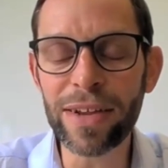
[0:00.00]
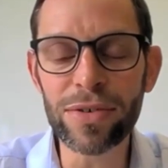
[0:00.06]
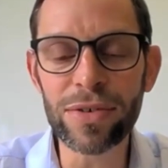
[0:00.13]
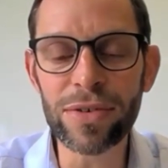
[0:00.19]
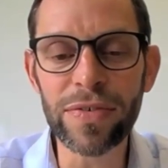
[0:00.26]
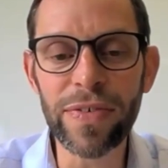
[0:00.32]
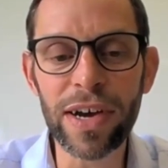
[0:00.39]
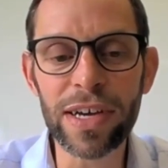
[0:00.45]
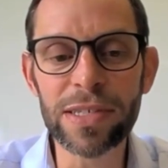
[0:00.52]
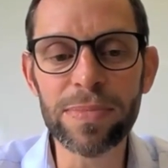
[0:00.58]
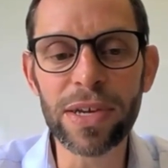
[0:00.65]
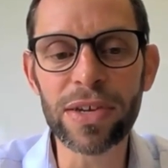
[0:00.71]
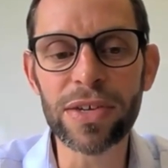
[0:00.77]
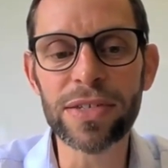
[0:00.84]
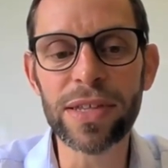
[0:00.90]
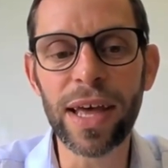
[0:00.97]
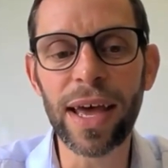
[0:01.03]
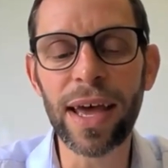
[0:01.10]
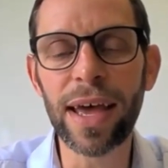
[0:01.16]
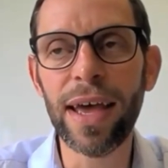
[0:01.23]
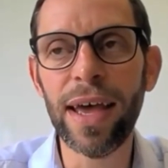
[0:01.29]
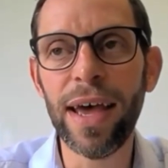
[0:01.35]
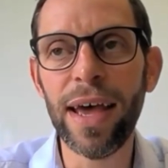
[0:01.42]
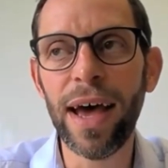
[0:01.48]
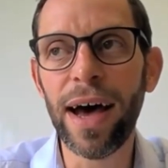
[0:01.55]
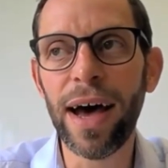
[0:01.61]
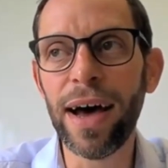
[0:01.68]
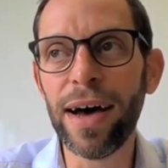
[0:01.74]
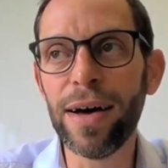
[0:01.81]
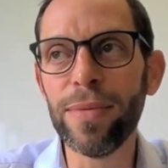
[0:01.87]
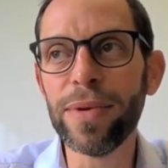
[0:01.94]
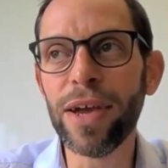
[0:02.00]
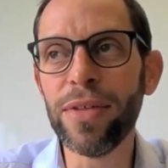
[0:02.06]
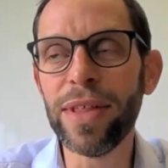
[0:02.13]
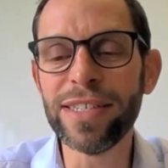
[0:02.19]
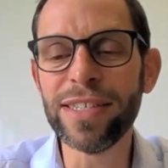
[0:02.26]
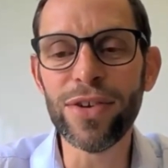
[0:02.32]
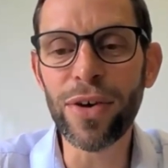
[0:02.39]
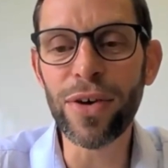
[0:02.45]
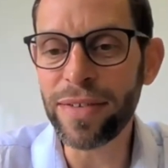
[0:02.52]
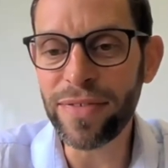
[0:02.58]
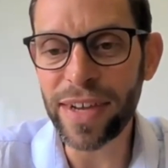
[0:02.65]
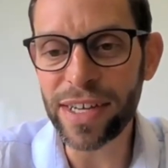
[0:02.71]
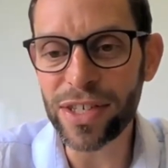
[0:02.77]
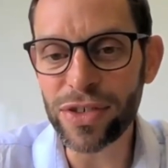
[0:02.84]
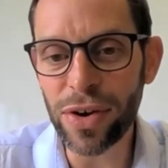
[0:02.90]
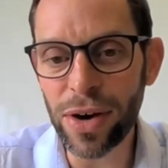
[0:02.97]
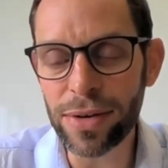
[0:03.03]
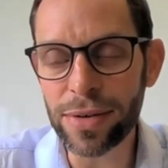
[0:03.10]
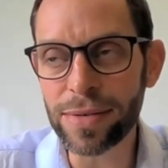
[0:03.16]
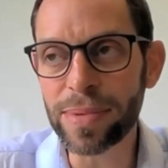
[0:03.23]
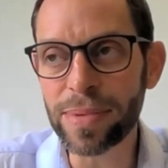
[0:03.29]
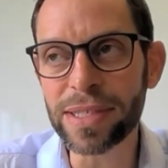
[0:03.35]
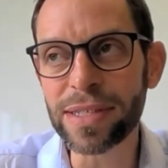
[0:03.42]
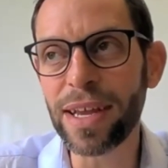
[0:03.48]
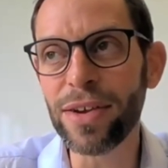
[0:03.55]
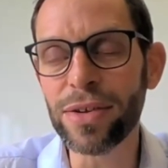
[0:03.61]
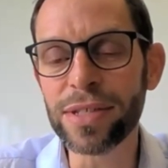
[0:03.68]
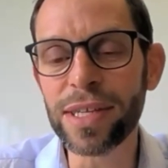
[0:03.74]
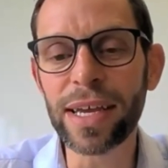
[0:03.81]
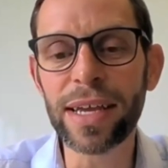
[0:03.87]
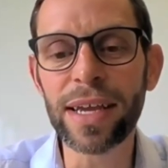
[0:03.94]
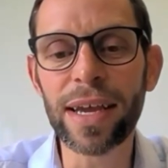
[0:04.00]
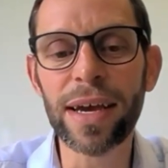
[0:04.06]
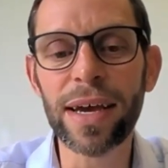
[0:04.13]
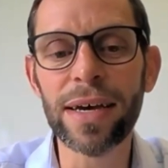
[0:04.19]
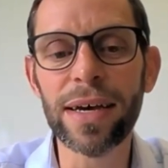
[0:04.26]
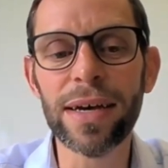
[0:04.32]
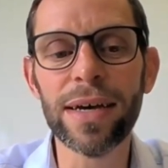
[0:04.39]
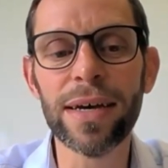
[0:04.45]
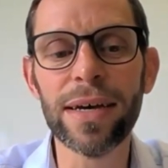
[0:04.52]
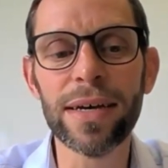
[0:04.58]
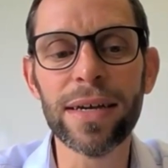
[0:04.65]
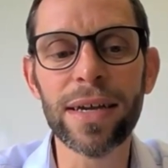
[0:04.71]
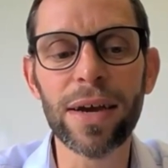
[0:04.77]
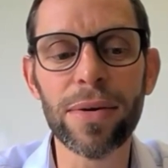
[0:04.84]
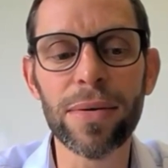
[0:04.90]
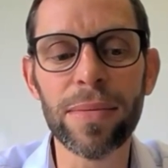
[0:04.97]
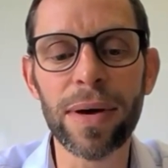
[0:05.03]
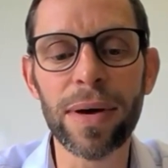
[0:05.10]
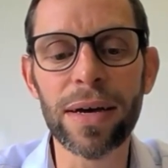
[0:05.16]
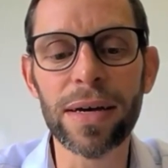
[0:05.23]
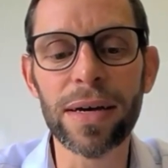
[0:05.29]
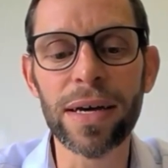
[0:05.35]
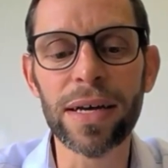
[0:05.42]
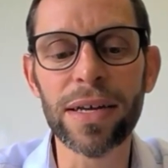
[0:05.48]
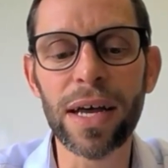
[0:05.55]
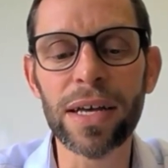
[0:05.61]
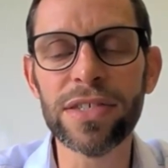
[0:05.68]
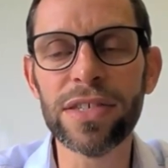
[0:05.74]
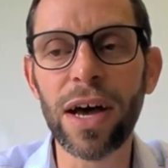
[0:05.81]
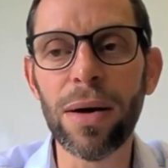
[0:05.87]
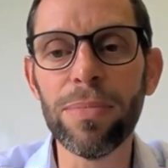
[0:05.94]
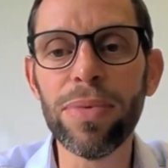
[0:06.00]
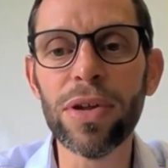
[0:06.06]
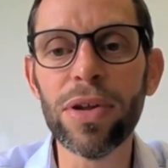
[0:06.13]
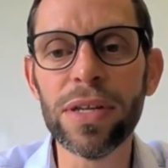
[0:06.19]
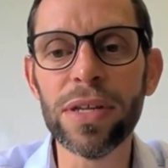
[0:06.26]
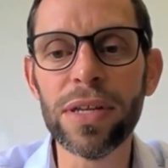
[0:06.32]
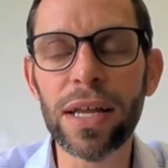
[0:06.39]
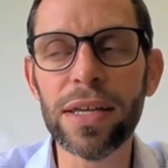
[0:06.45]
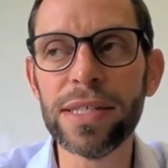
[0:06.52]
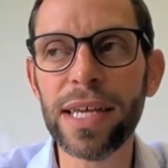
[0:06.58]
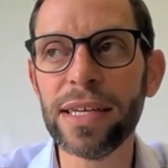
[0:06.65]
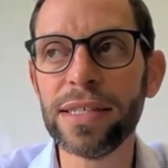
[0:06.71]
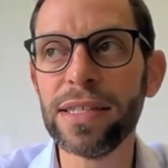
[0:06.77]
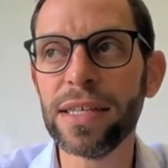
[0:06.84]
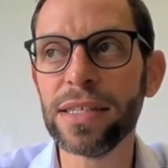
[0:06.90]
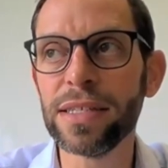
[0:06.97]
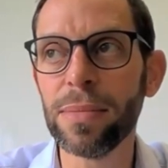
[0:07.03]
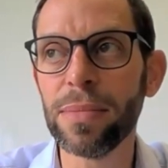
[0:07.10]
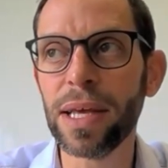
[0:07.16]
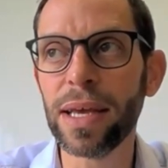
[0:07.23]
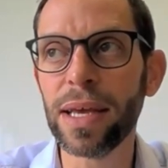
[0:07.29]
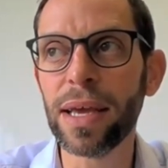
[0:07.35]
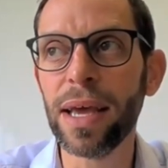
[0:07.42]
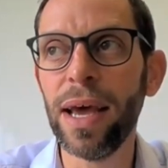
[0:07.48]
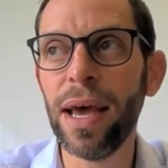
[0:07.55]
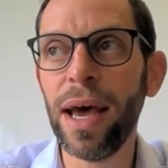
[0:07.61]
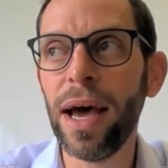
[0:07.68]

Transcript: medical device, because they're it's not in vitro, because they're not taking a sample and testing something